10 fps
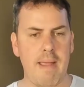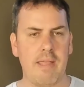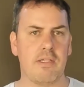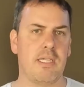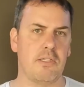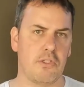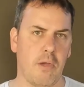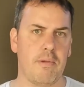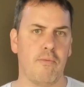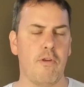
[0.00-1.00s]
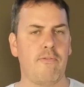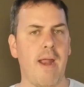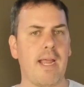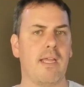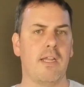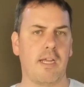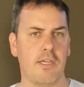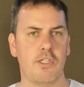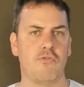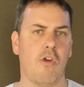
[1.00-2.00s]
mount that sits on top of your roof rack, and it
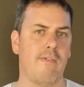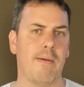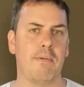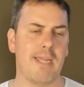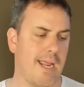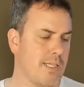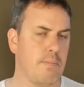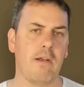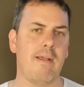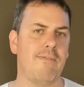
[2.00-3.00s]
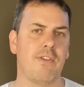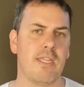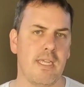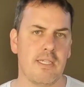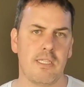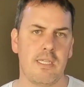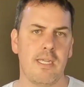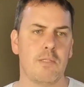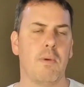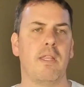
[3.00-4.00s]
can just drive up and down. It's been around for years and
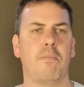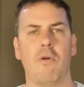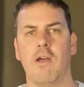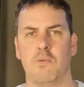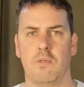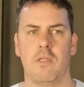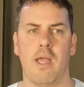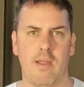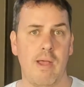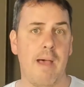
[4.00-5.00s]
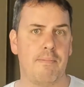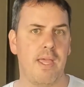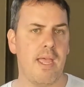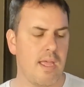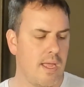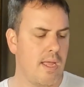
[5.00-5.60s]
years, but the price was like up there.